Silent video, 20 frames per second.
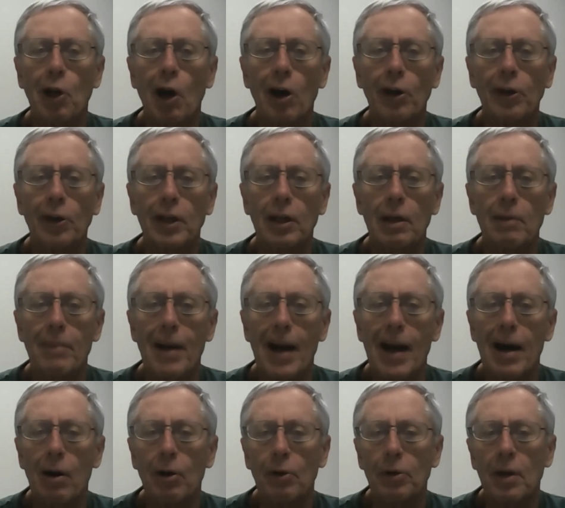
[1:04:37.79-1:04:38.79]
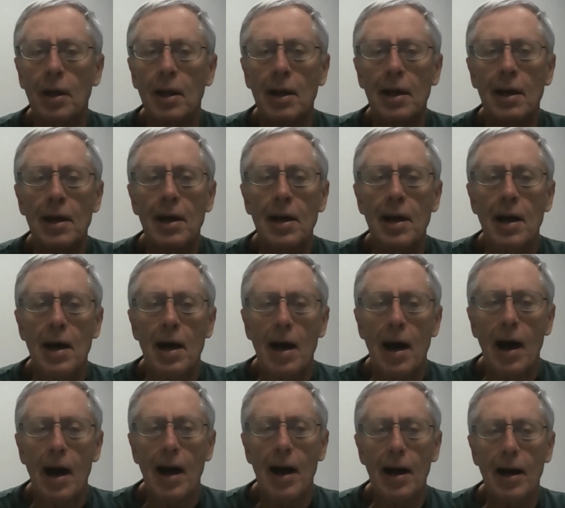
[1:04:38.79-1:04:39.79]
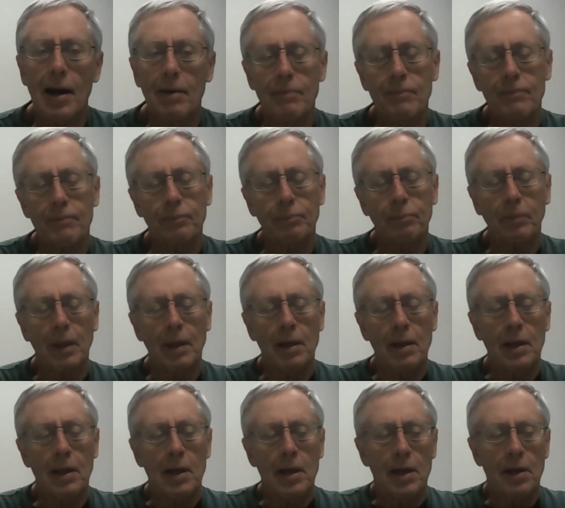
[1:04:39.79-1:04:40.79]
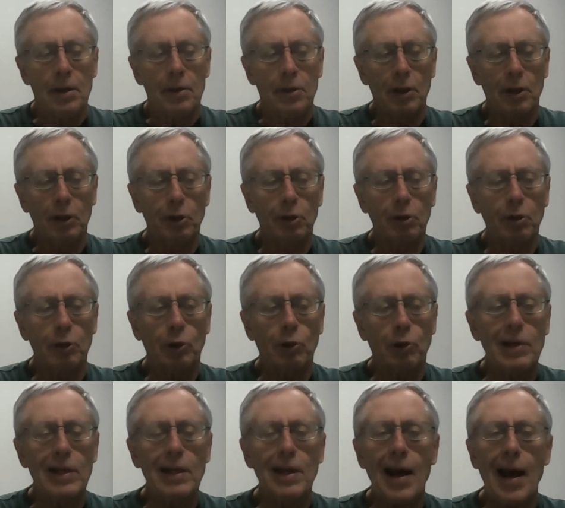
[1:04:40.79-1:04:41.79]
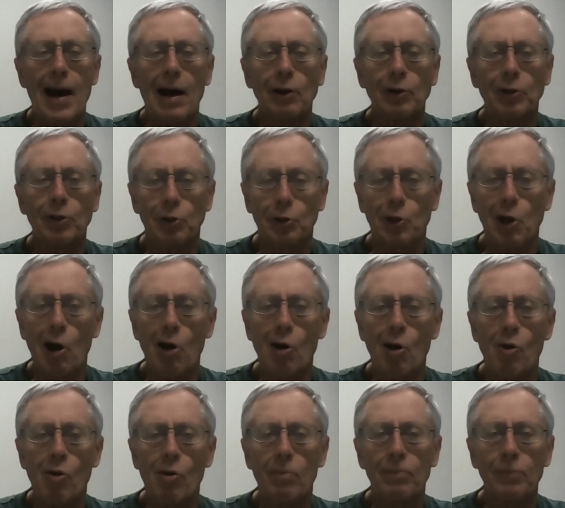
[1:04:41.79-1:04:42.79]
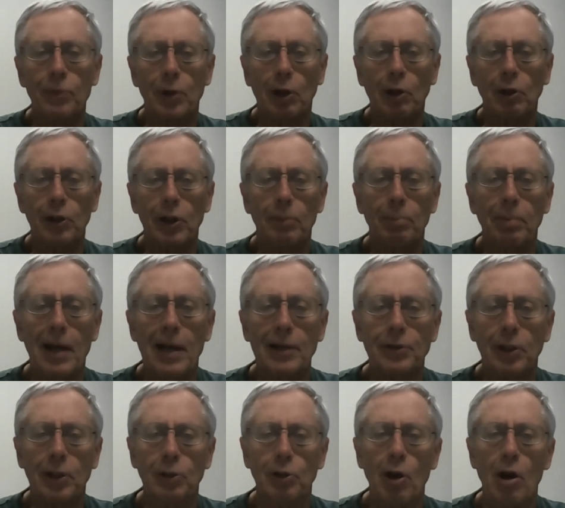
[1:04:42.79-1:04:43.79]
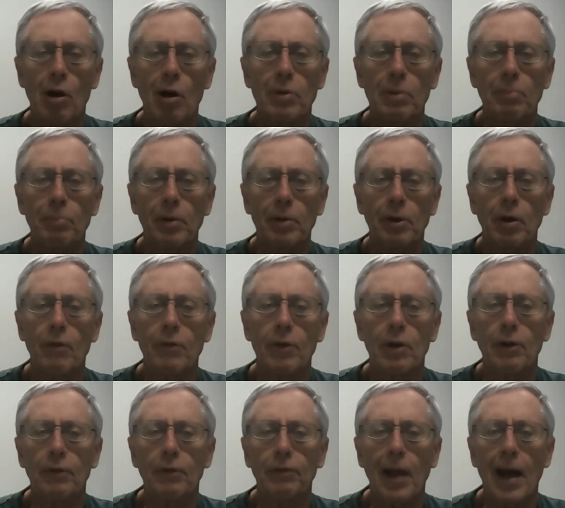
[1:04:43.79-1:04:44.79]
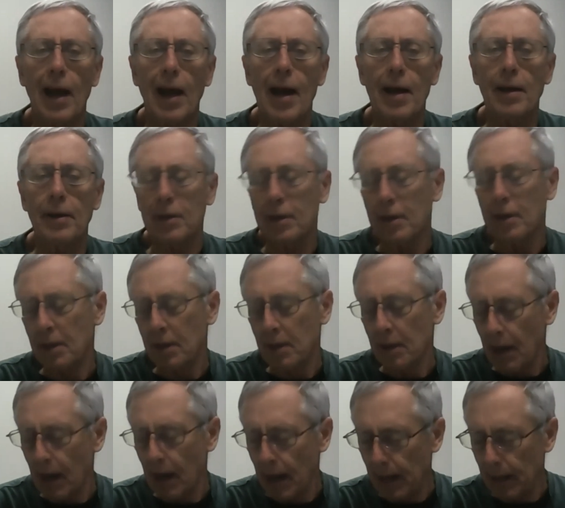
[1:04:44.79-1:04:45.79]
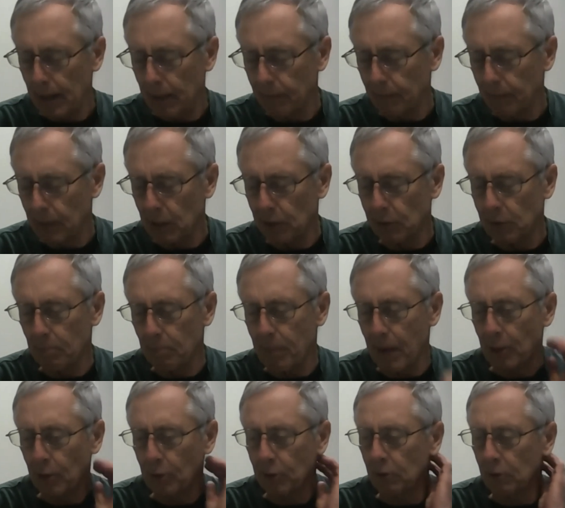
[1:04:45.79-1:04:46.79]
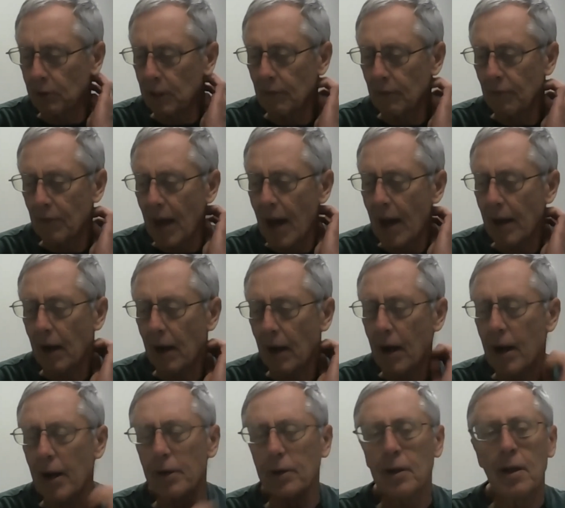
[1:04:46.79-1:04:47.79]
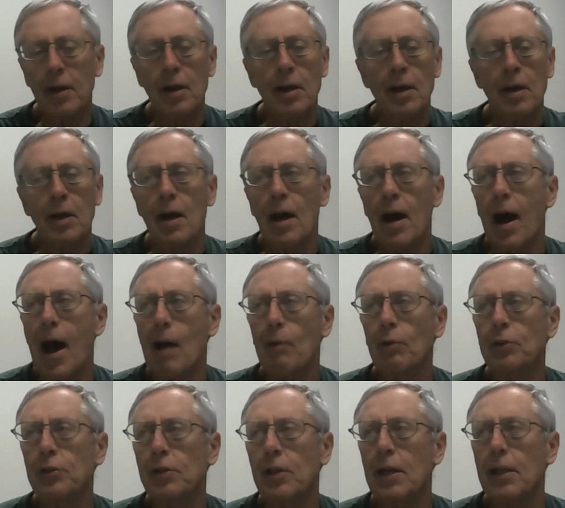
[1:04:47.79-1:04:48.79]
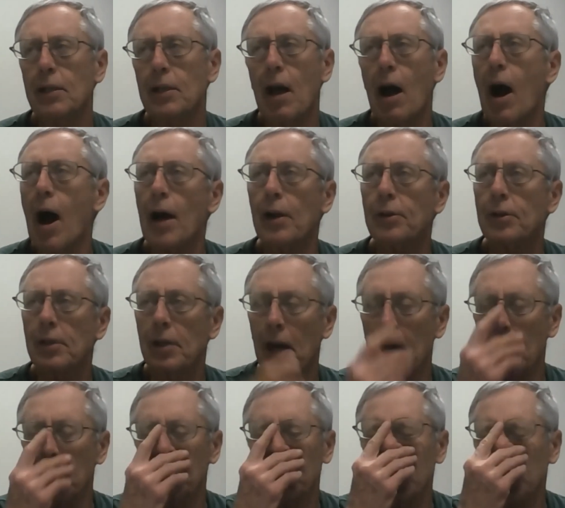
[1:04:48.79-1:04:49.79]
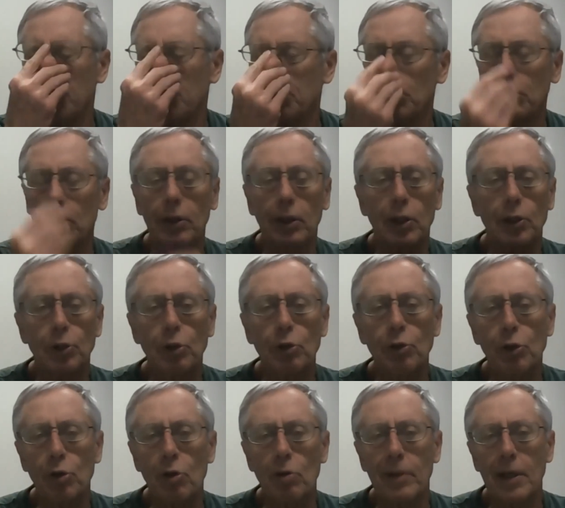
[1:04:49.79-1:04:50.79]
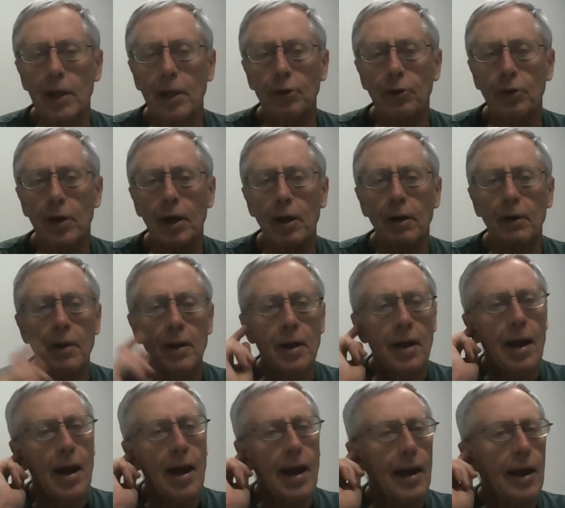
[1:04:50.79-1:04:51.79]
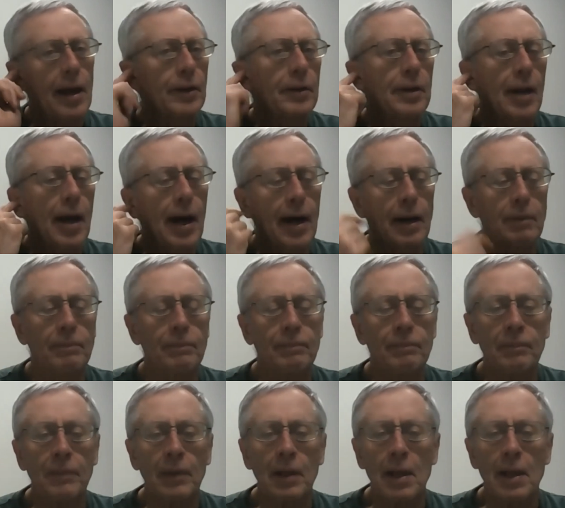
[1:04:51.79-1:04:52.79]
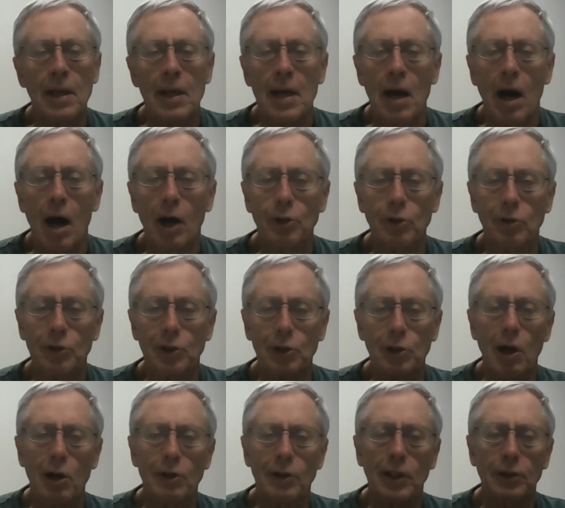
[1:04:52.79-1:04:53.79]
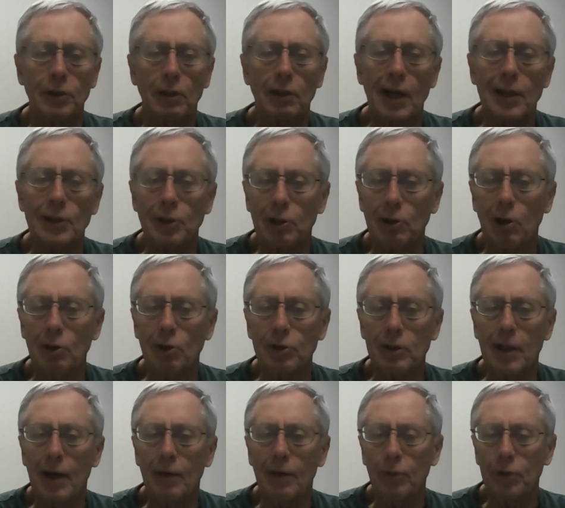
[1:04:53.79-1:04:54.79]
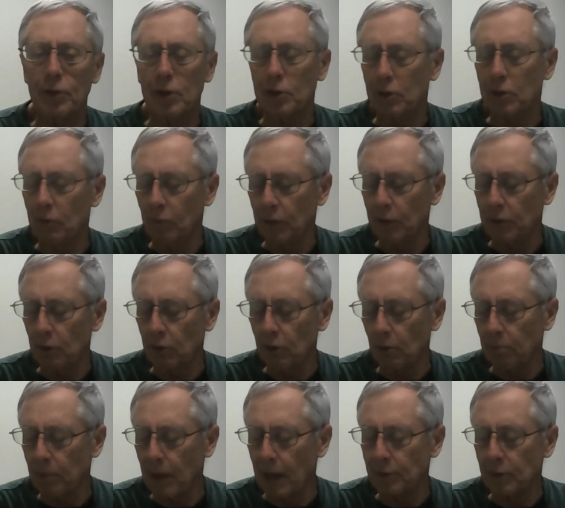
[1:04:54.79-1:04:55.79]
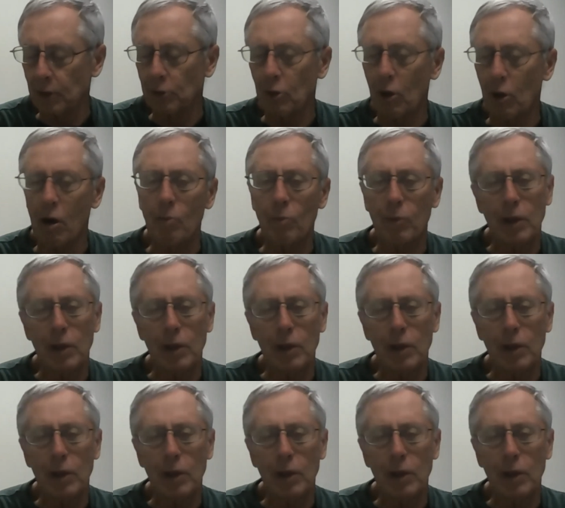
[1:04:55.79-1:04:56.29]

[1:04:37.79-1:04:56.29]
If you're talking about um, the little greenhouse dome, the clear plastic dome you put over your flat, um, is it better to leave that on? I would say not, because um, it's just going to get too humid under there. And um, also, it's just hard to get the lights close enough with the, with the little plastic dome.